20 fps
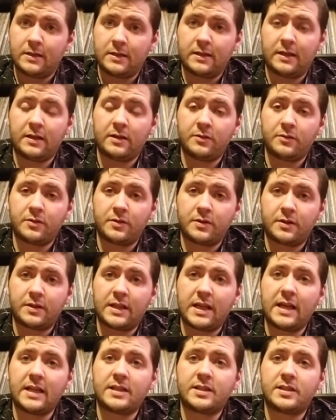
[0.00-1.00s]
well,
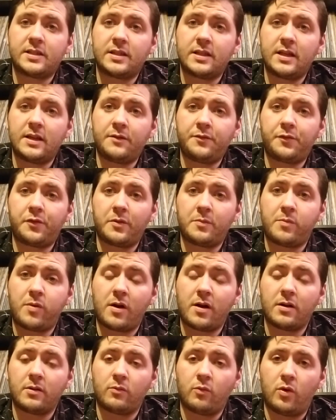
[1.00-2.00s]
that's it for
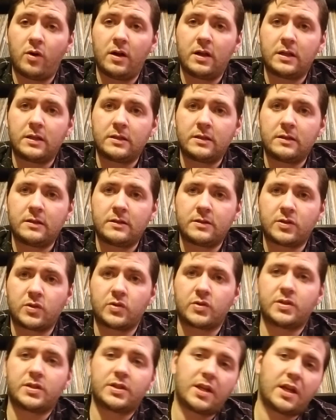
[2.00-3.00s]
part 1. So
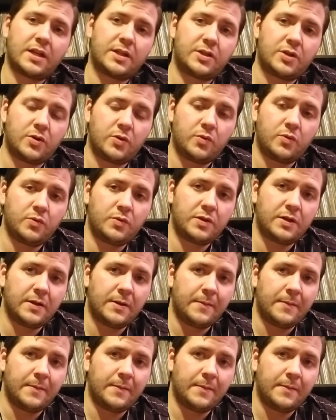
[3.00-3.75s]
stay tuned.